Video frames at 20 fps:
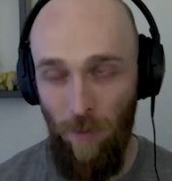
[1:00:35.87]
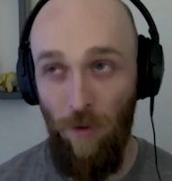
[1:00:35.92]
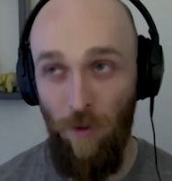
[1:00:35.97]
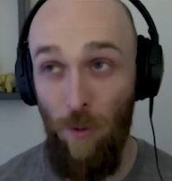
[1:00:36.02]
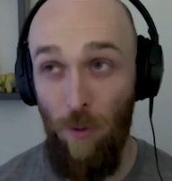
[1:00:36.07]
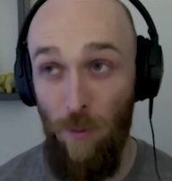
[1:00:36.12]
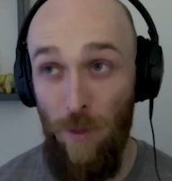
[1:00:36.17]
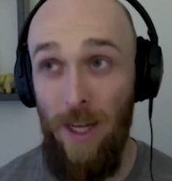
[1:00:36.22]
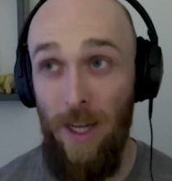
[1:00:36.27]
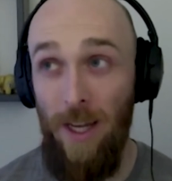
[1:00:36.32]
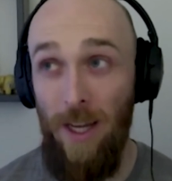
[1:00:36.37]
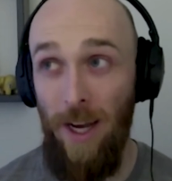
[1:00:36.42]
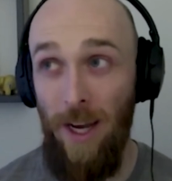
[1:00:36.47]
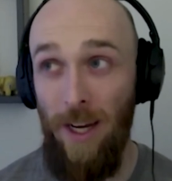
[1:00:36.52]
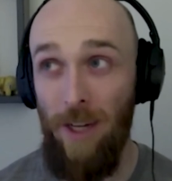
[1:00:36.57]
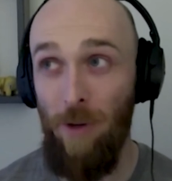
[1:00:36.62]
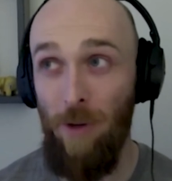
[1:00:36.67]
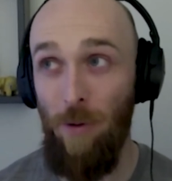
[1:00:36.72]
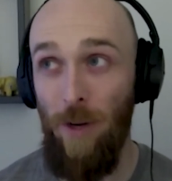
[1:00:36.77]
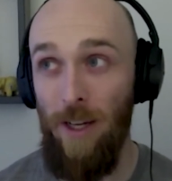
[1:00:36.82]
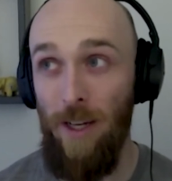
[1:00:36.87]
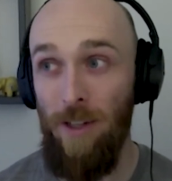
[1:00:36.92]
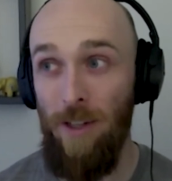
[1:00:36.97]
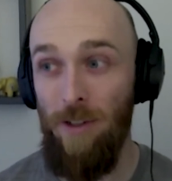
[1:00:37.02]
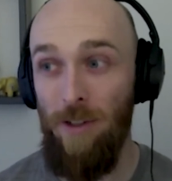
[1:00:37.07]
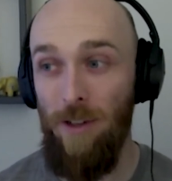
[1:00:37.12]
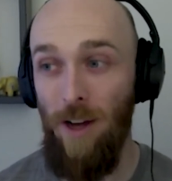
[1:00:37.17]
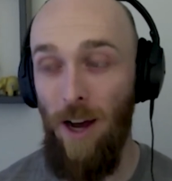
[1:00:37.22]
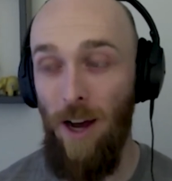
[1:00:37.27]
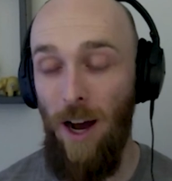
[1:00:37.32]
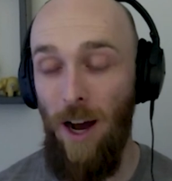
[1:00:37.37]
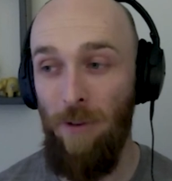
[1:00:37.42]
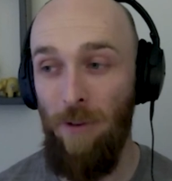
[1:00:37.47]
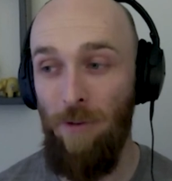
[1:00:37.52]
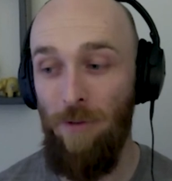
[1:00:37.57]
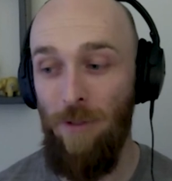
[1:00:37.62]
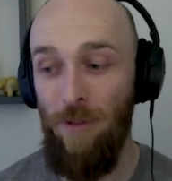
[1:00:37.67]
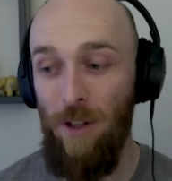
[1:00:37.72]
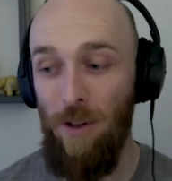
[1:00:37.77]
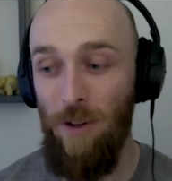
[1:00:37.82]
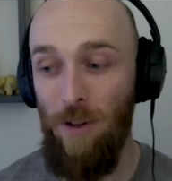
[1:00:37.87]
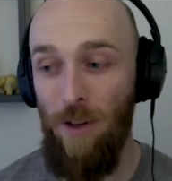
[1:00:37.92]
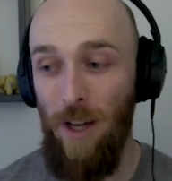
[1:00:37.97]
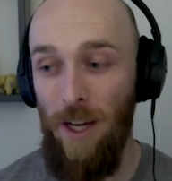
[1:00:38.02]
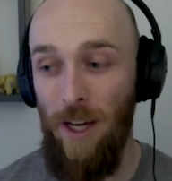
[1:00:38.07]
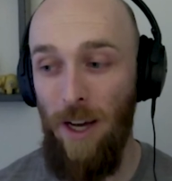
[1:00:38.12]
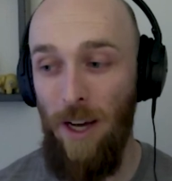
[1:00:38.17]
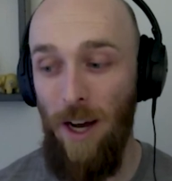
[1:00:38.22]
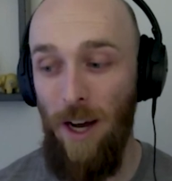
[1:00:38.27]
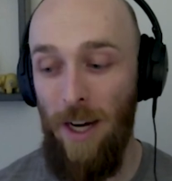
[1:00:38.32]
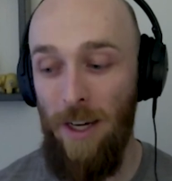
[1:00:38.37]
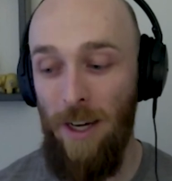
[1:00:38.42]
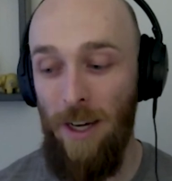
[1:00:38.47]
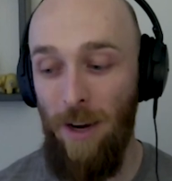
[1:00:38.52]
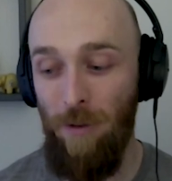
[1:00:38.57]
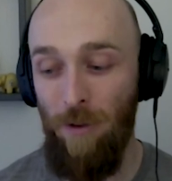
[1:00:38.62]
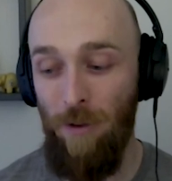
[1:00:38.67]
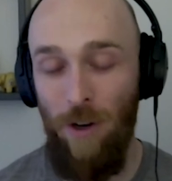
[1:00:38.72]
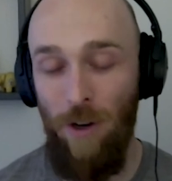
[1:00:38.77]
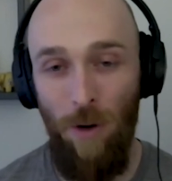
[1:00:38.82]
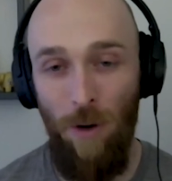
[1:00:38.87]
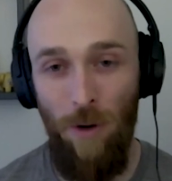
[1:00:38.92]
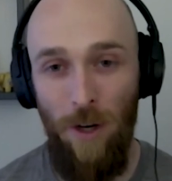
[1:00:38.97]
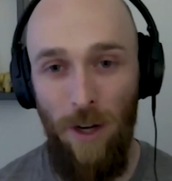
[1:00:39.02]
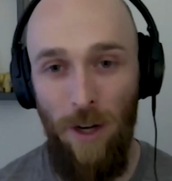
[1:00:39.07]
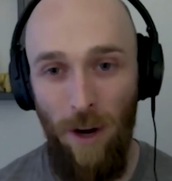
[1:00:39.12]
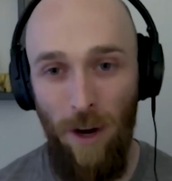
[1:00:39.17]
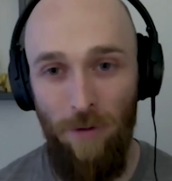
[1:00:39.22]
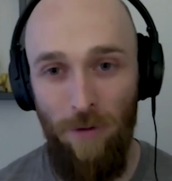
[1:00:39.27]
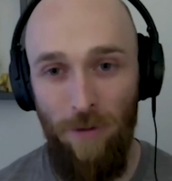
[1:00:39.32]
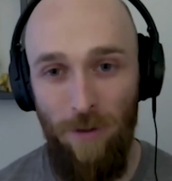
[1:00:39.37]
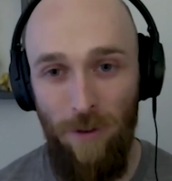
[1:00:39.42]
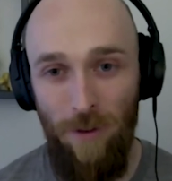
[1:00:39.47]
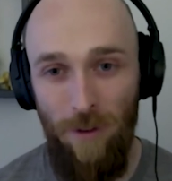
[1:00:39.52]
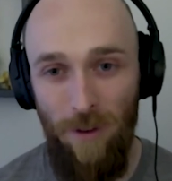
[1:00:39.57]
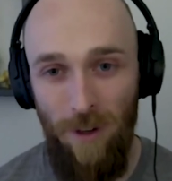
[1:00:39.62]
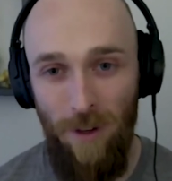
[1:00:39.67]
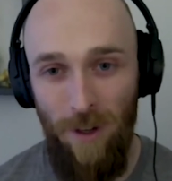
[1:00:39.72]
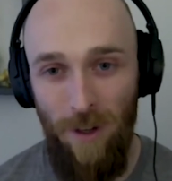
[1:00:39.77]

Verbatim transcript: for me anyways, I feel like I never know enough